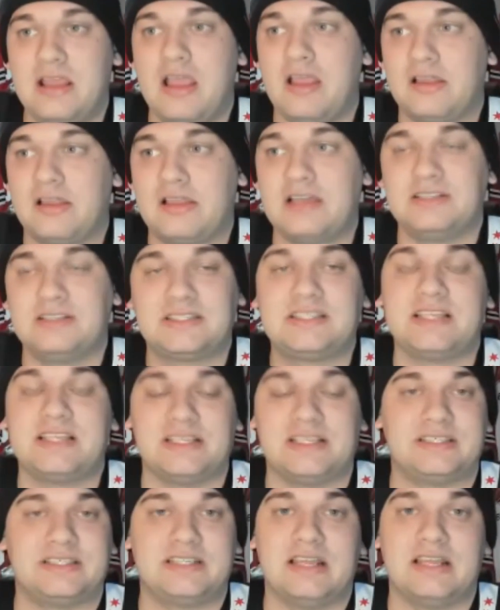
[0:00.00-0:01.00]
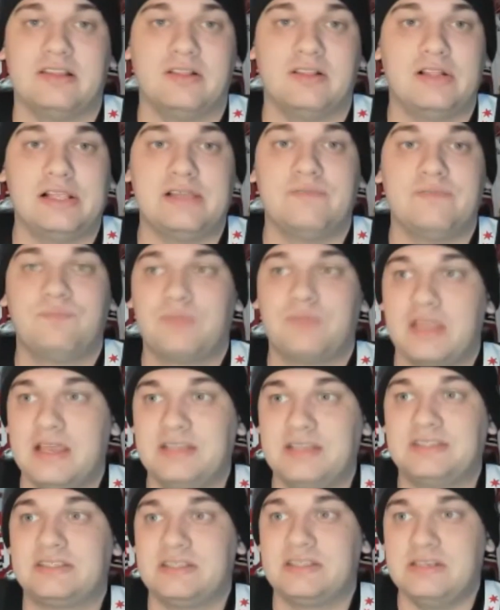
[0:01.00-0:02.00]
consistently.
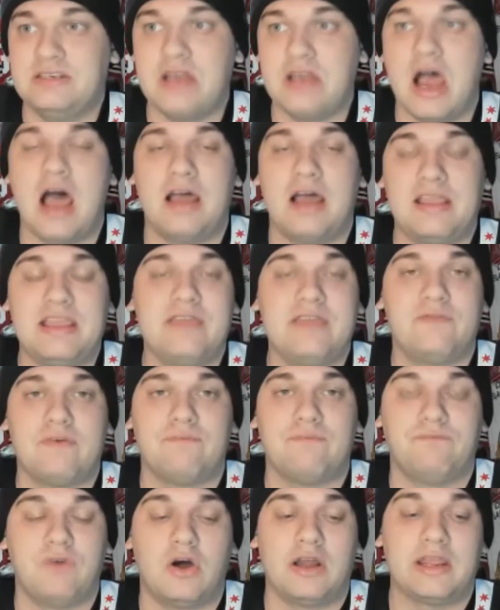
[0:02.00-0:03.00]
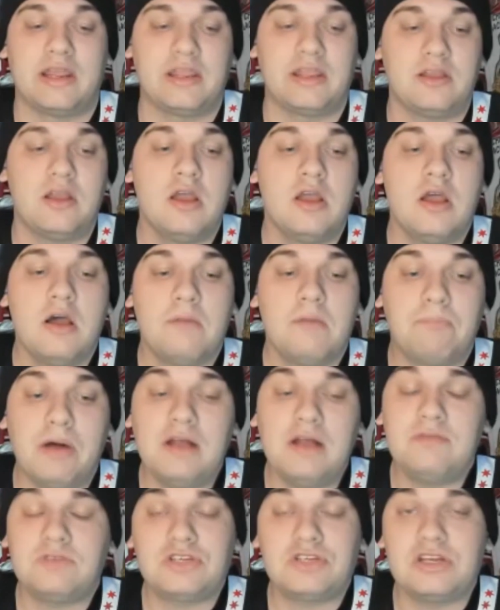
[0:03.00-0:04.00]
It's not even funny.
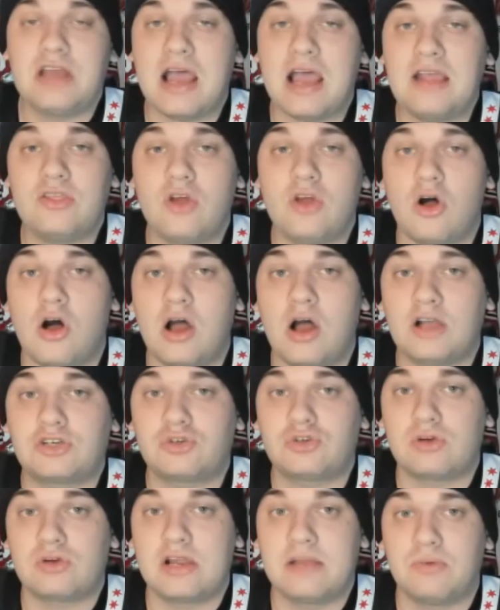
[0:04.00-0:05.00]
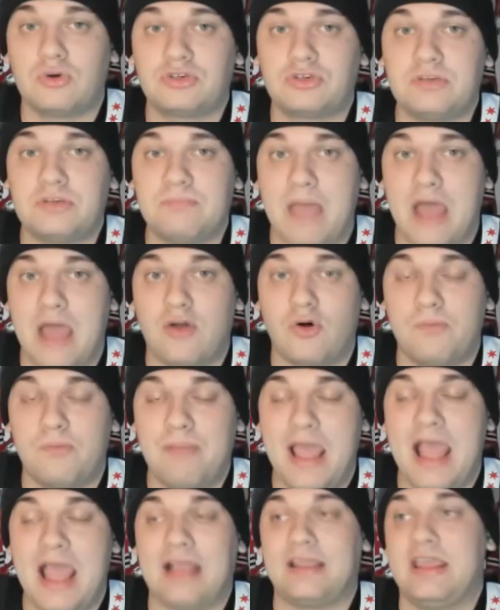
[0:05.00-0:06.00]
But tonight, the Hawks were able to battle
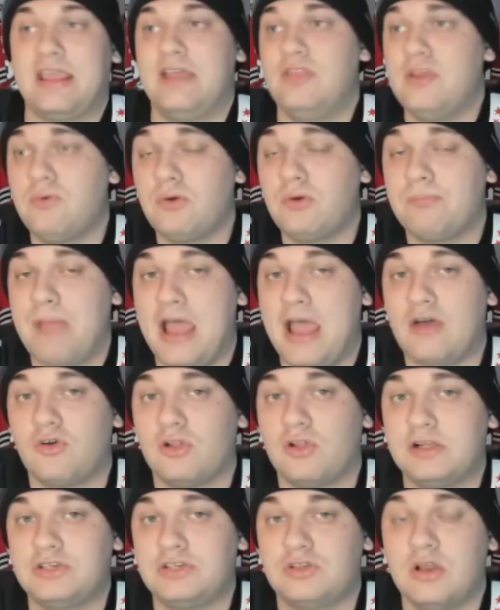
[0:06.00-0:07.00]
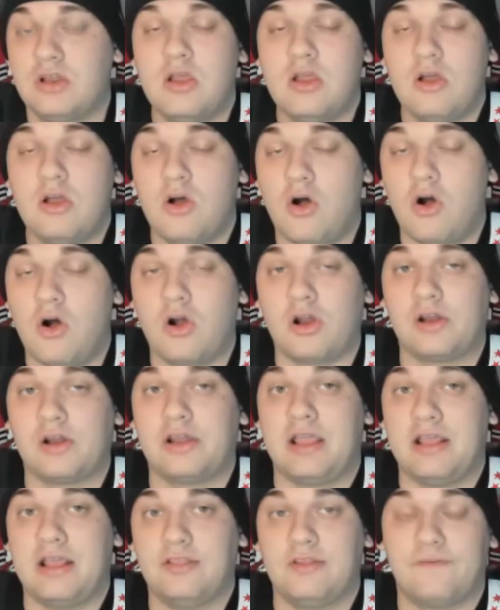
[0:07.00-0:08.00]
back, and they were battling hard
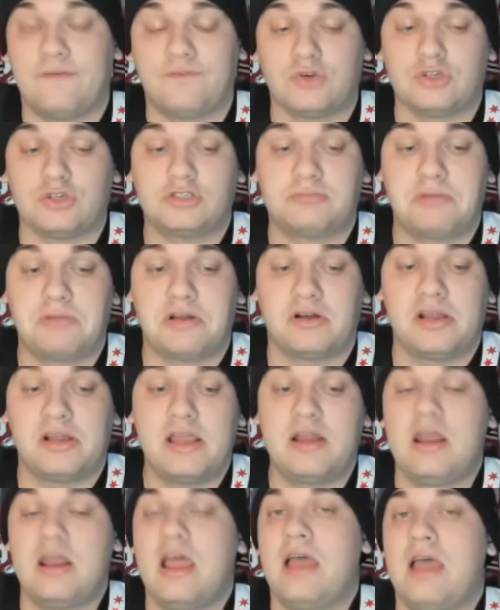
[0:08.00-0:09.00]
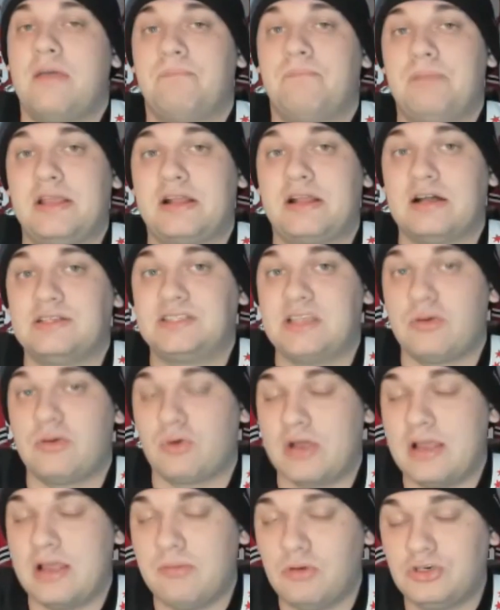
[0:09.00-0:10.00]
in the first period because they
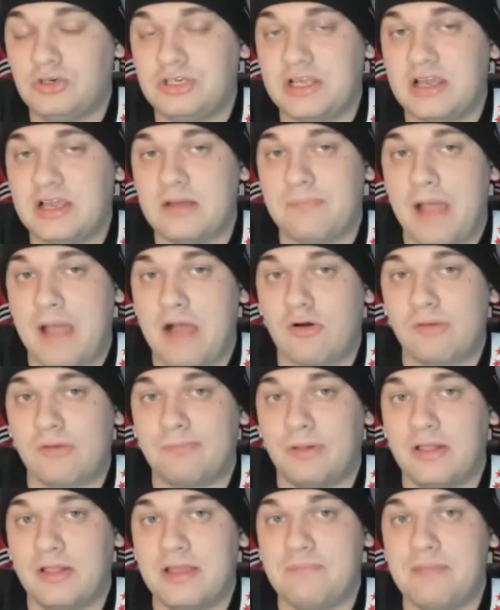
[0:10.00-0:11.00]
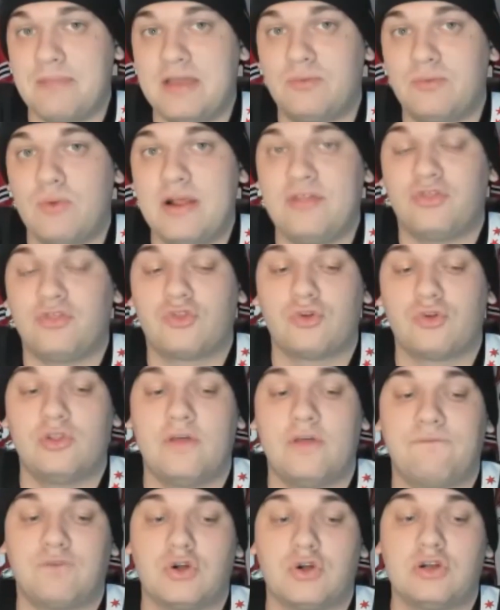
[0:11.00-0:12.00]
were able to get a power play midway through the
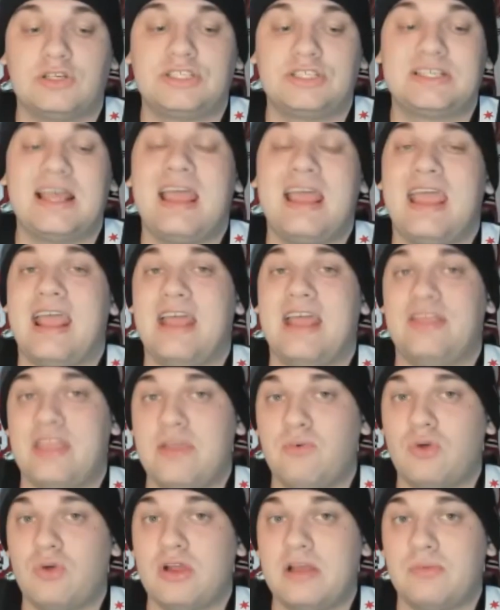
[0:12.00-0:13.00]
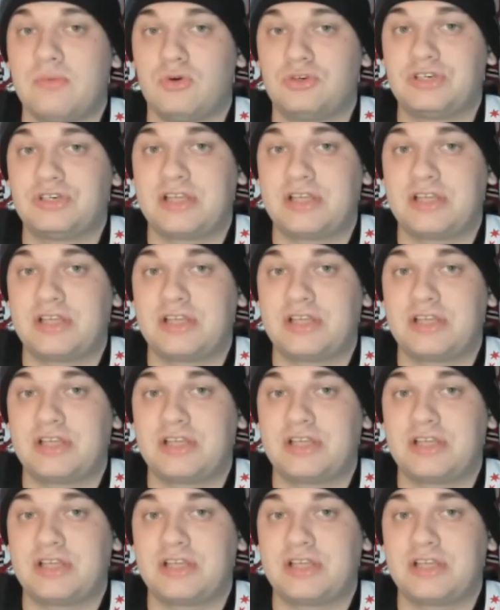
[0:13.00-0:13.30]
first, and they were able to